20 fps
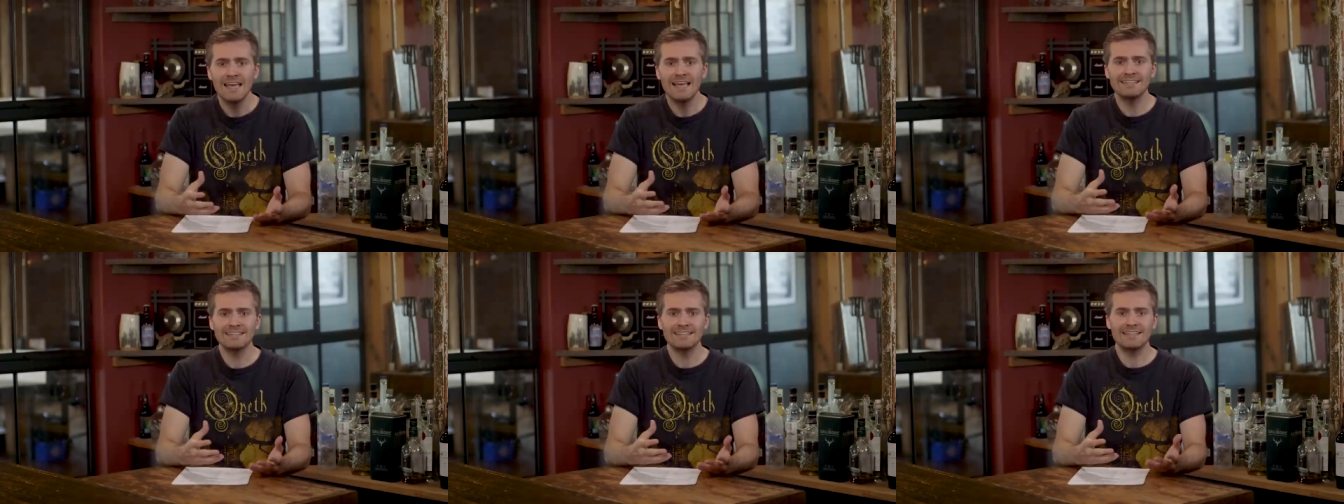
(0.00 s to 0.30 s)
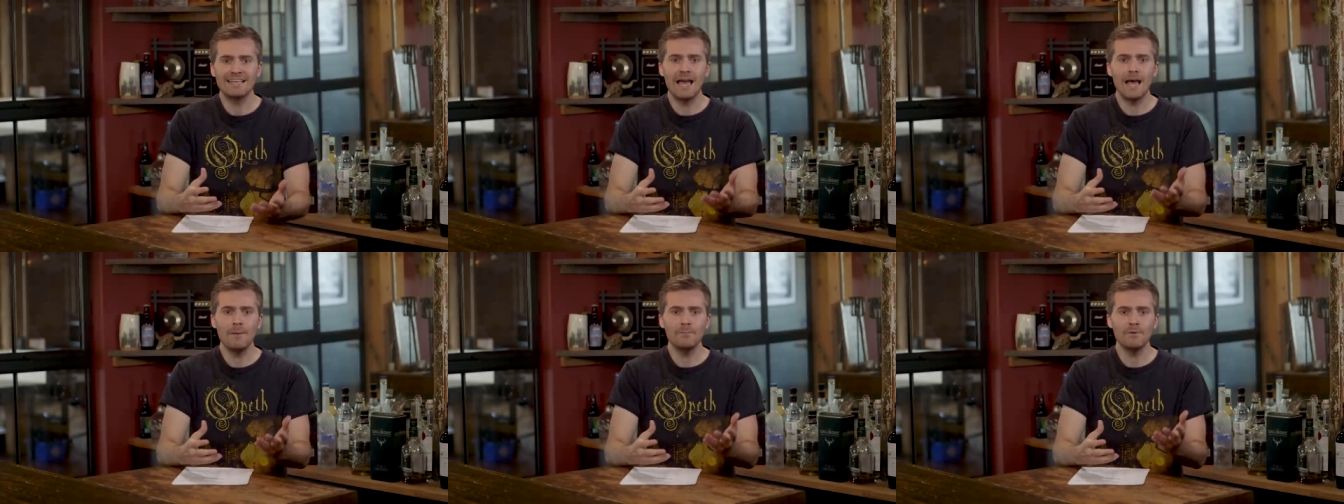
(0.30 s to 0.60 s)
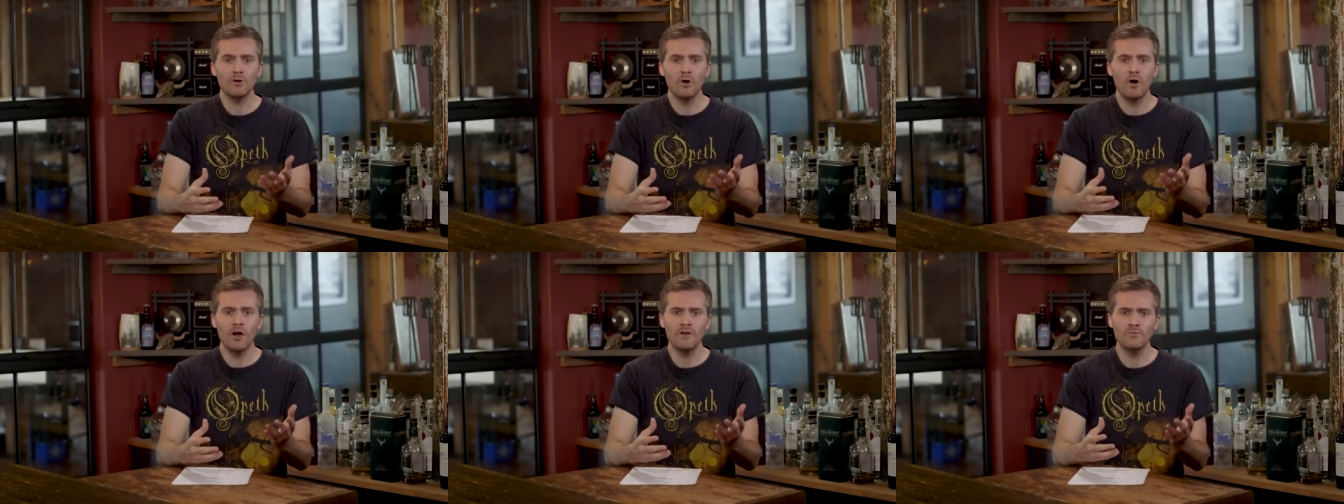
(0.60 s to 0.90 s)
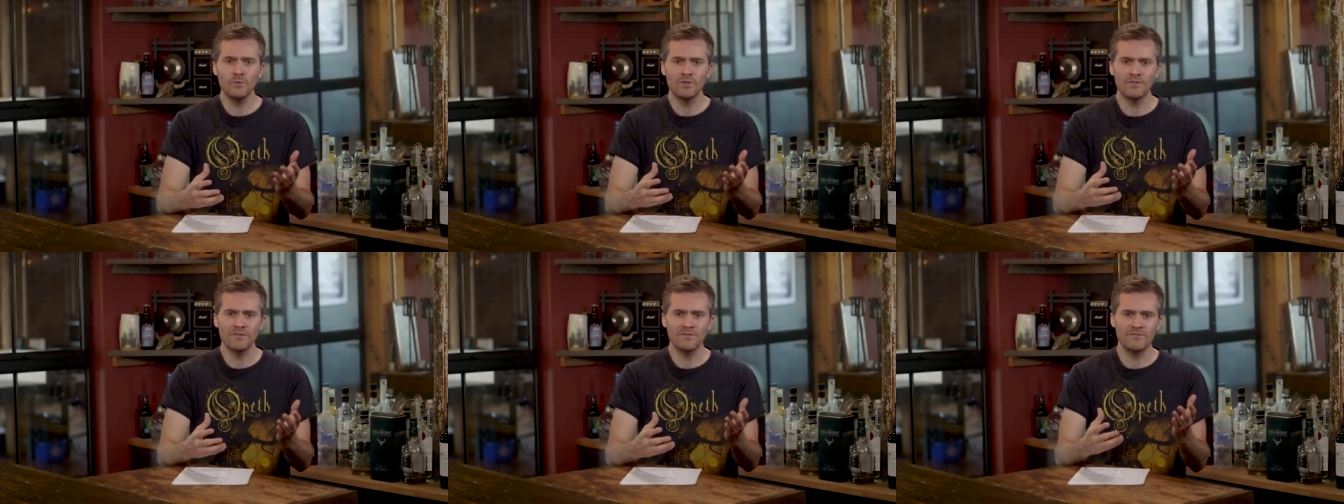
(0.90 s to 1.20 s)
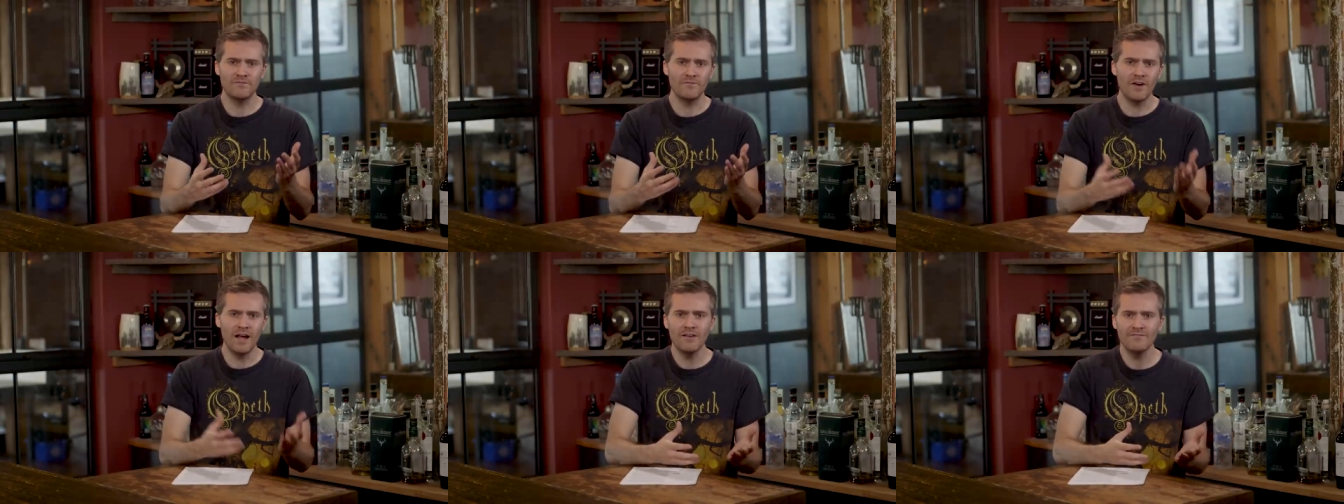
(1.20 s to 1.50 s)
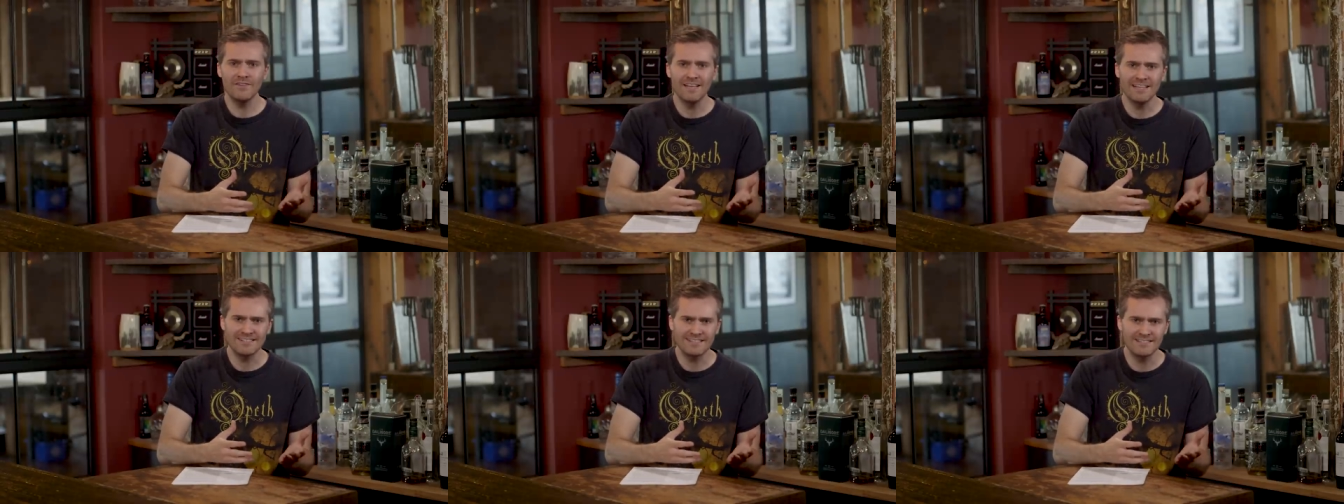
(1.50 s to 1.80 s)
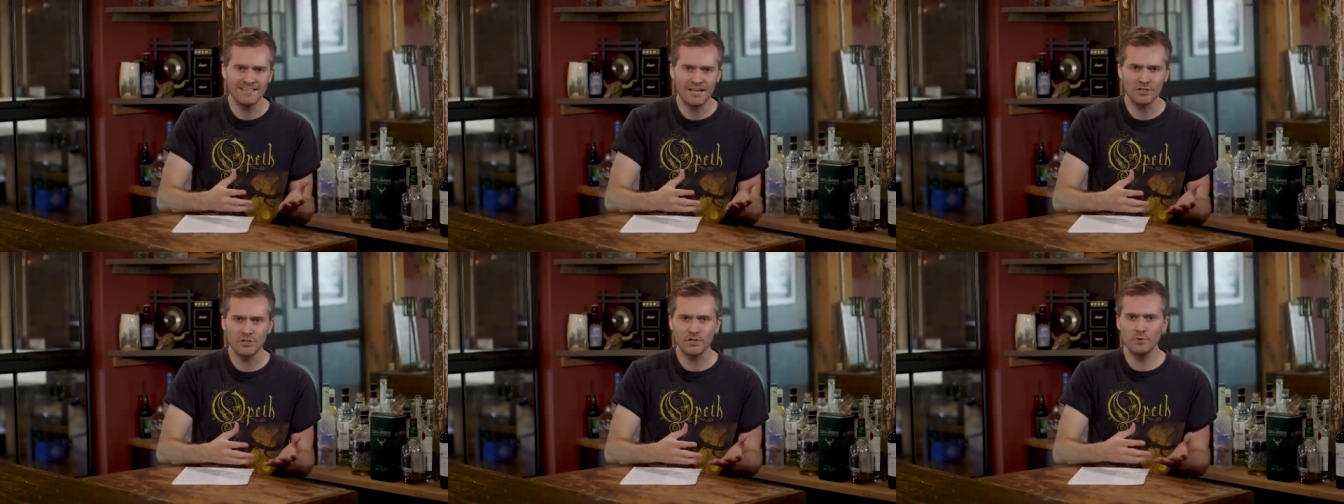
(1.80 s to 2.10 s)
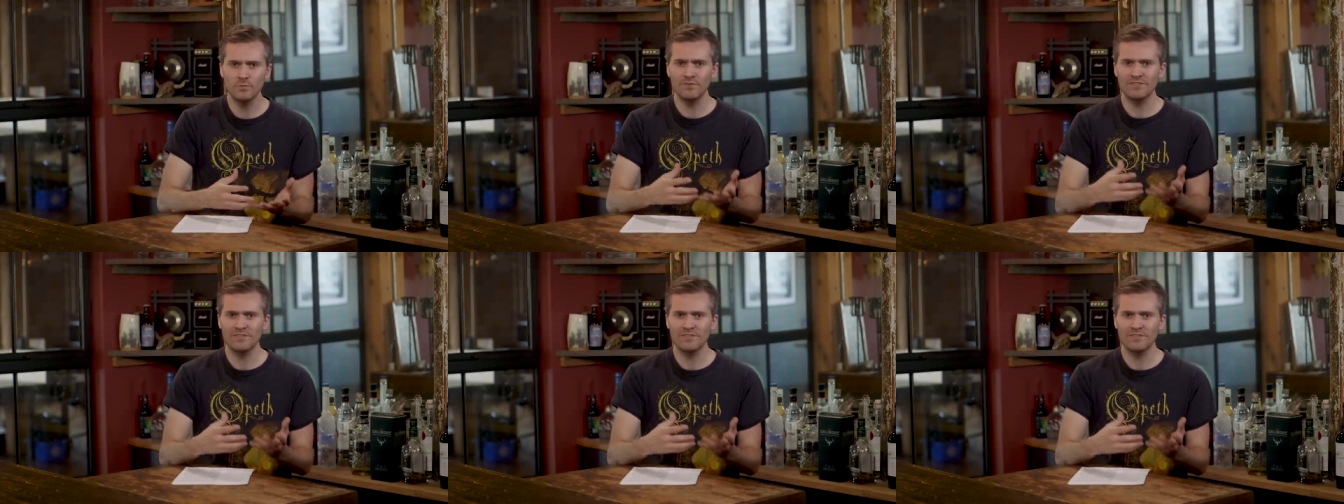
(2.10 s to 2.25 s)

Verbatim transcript: And to cap it off with a 5-8 section